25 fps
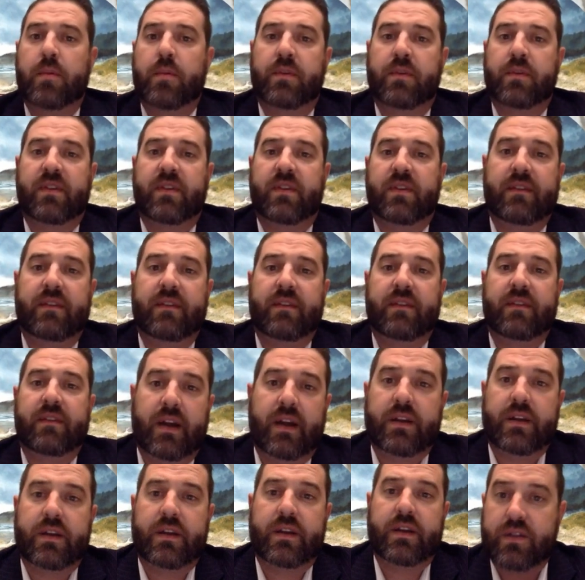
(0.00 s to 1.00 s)
help provide
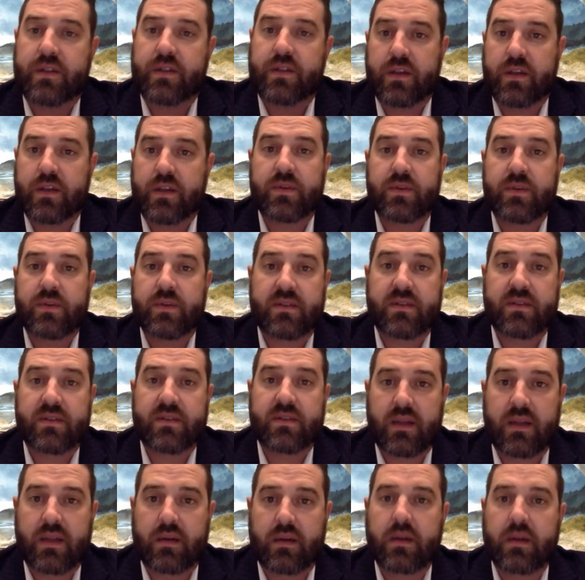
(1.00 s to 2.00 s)
value to you as a
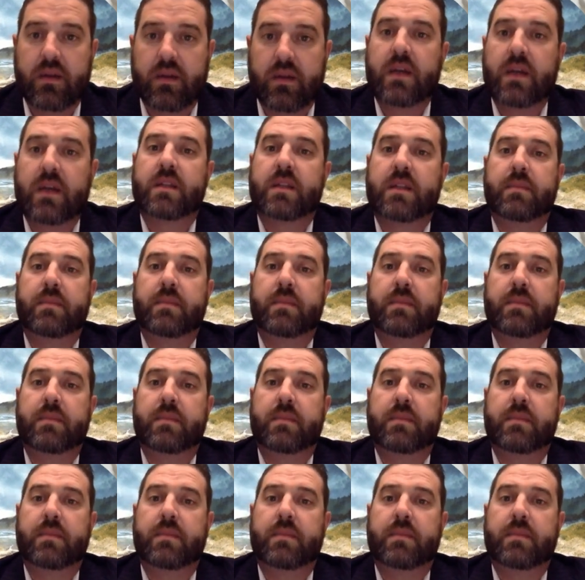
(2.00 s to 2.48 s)
seller